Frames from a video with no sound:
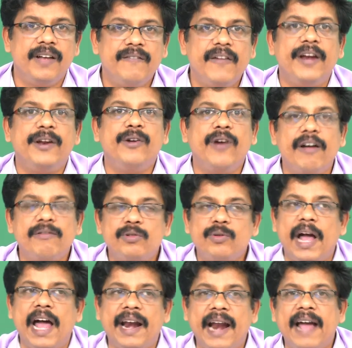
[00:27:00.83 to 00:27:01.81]
where you have
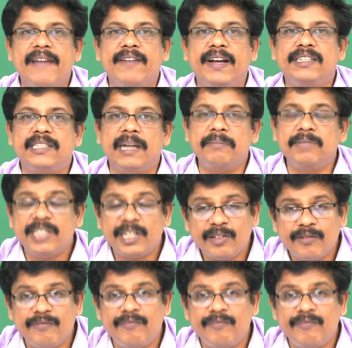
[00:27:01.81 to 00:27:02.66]
to arrive at some set of